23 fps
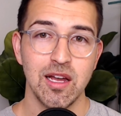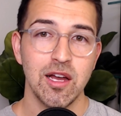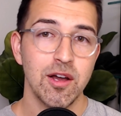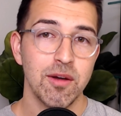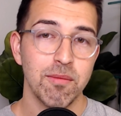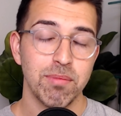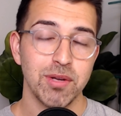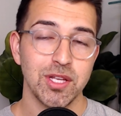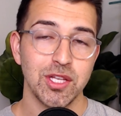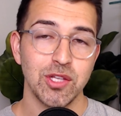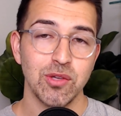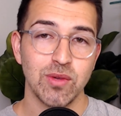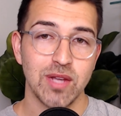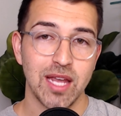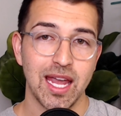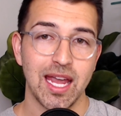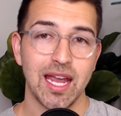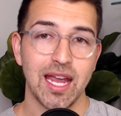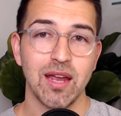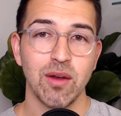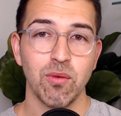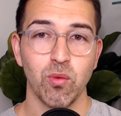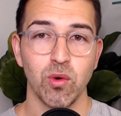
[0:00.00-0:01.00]
but you
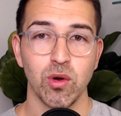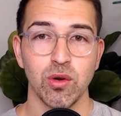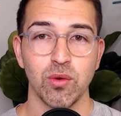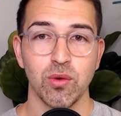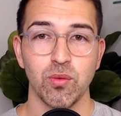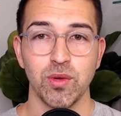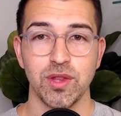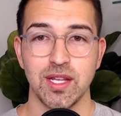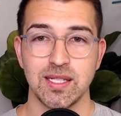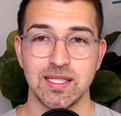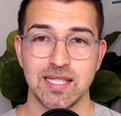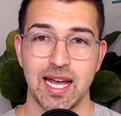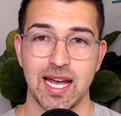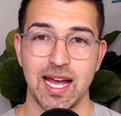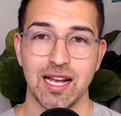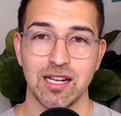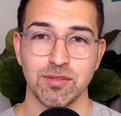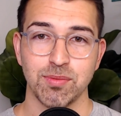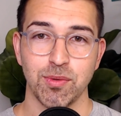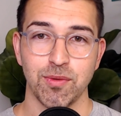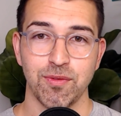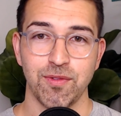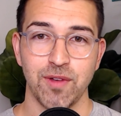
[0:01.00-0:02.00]
can work with a tax
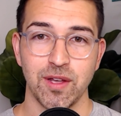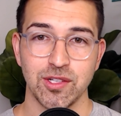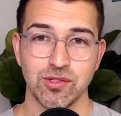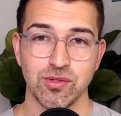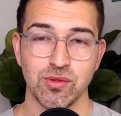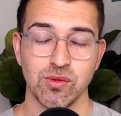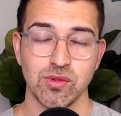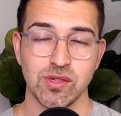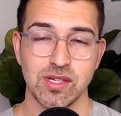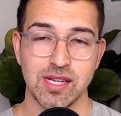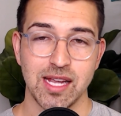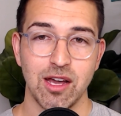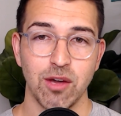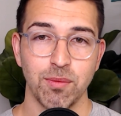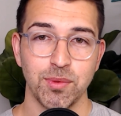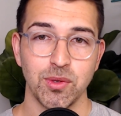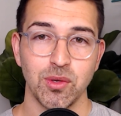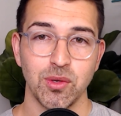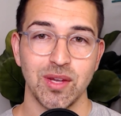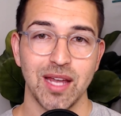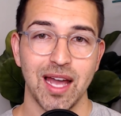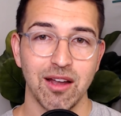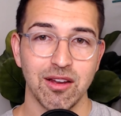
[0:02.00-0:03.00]
professional to help you
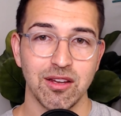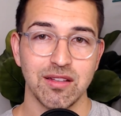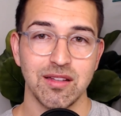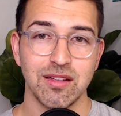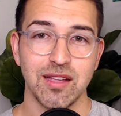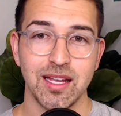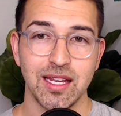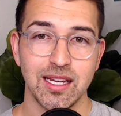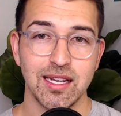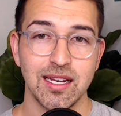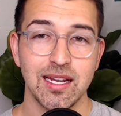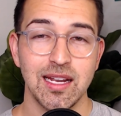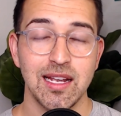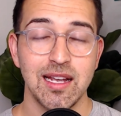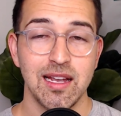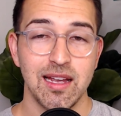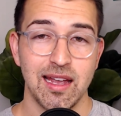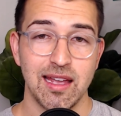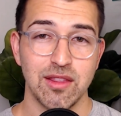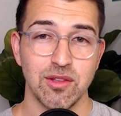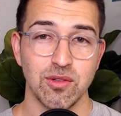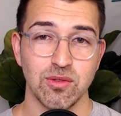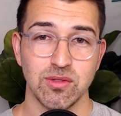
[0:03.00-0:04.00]
calculate it,
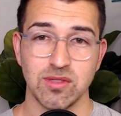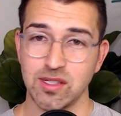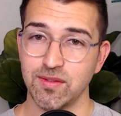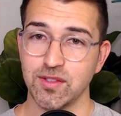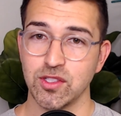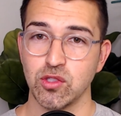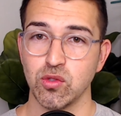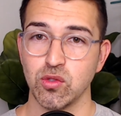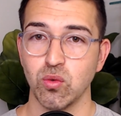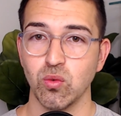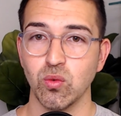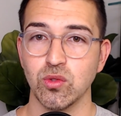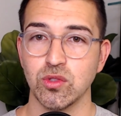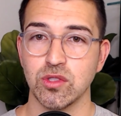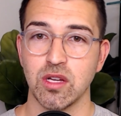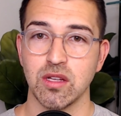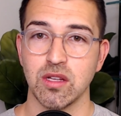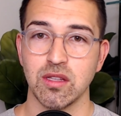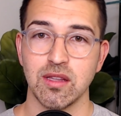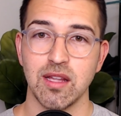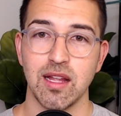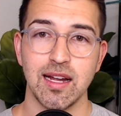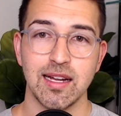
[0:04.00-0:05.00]
and there's even tools
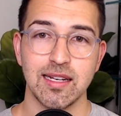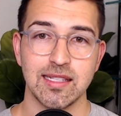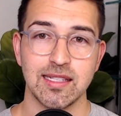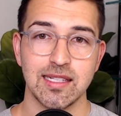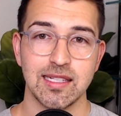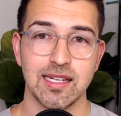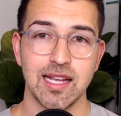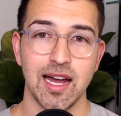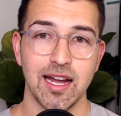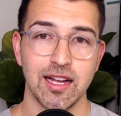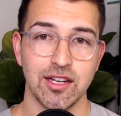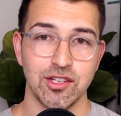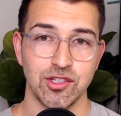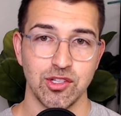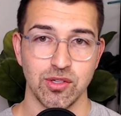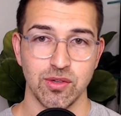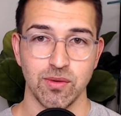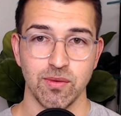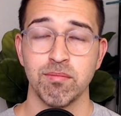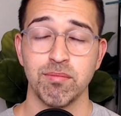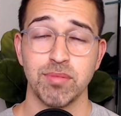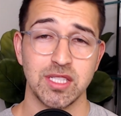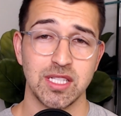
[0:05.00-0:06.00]
online to guide you.
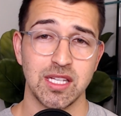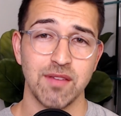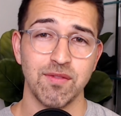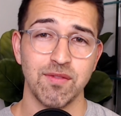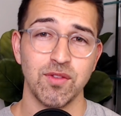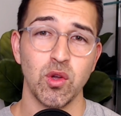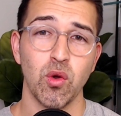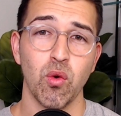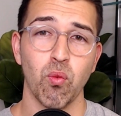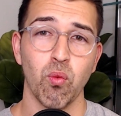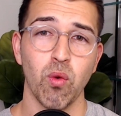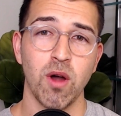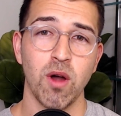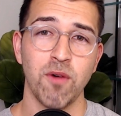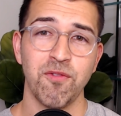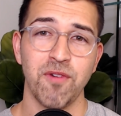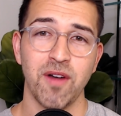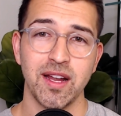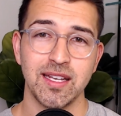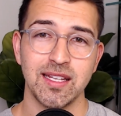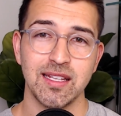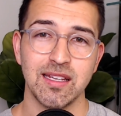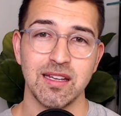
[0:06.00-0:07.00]
But to give you a rough
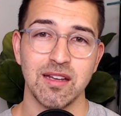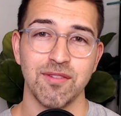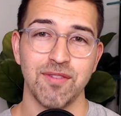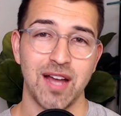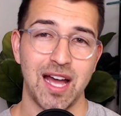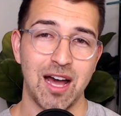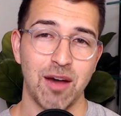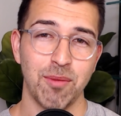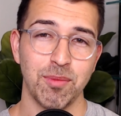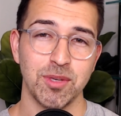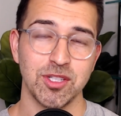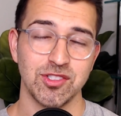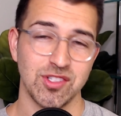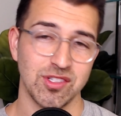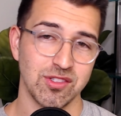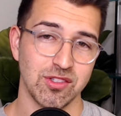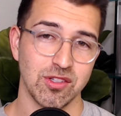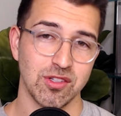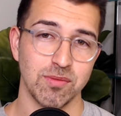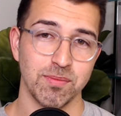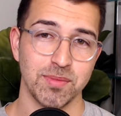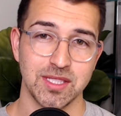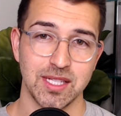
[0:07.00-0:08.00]
idea of how much this
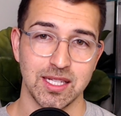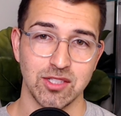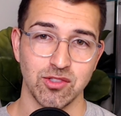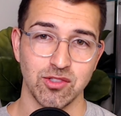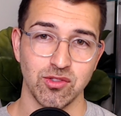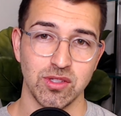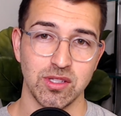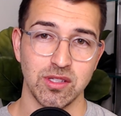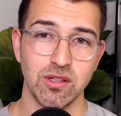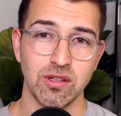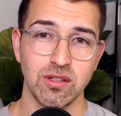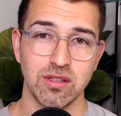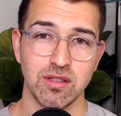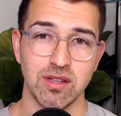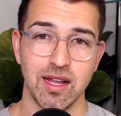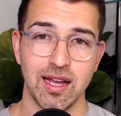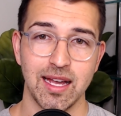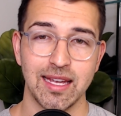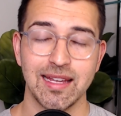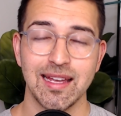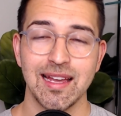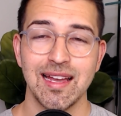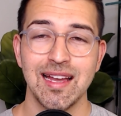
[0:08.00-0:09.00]
could potentially look
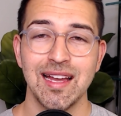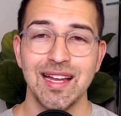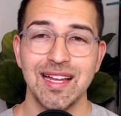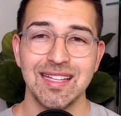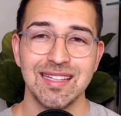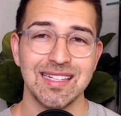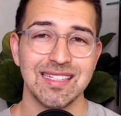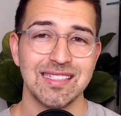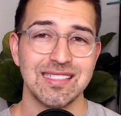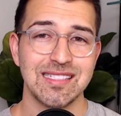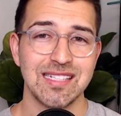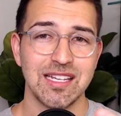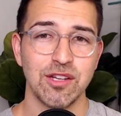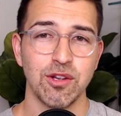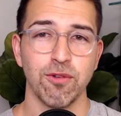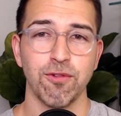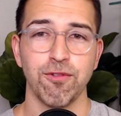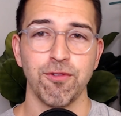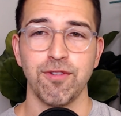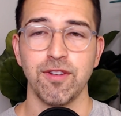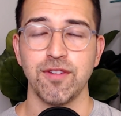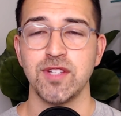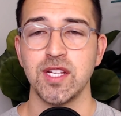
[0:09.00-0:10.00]
like, let's say you're
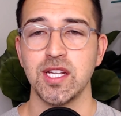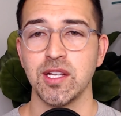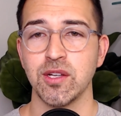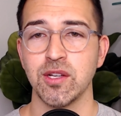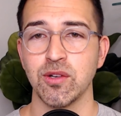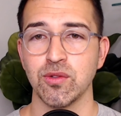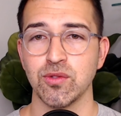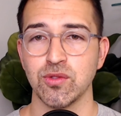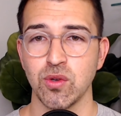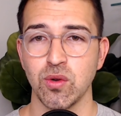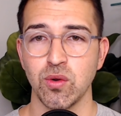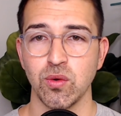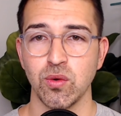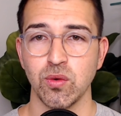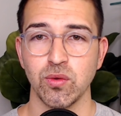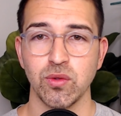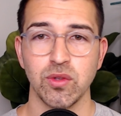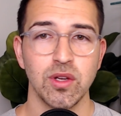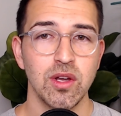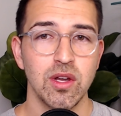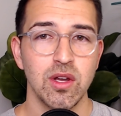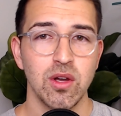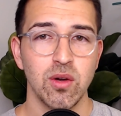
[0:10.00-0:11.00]
50 years old
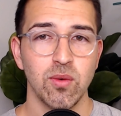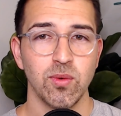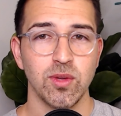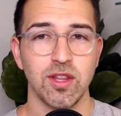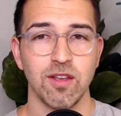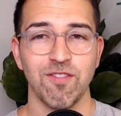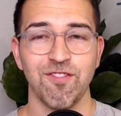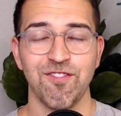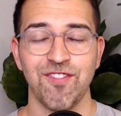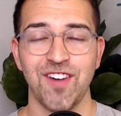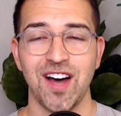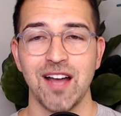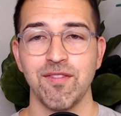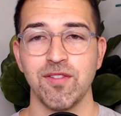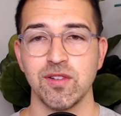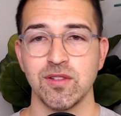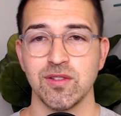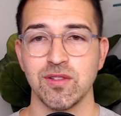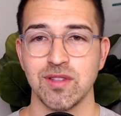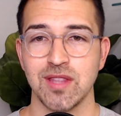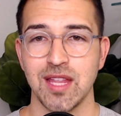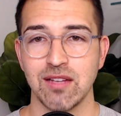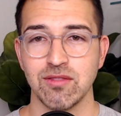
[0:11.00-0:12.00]
with a
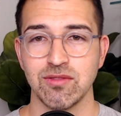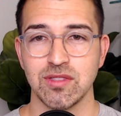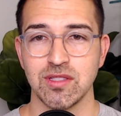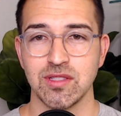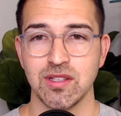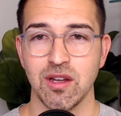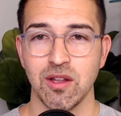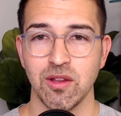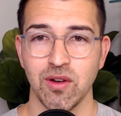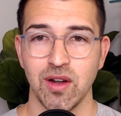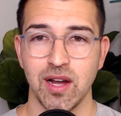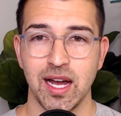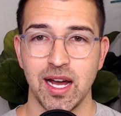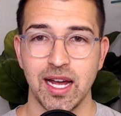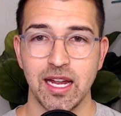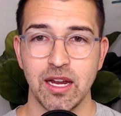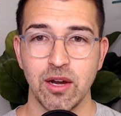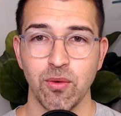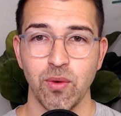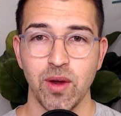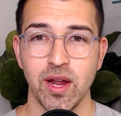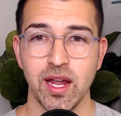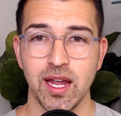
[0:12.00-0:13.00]
$500,000
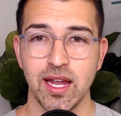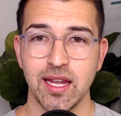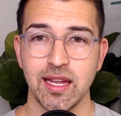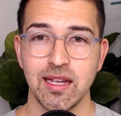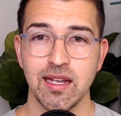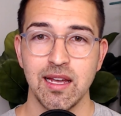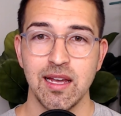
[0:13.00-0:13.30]
IRA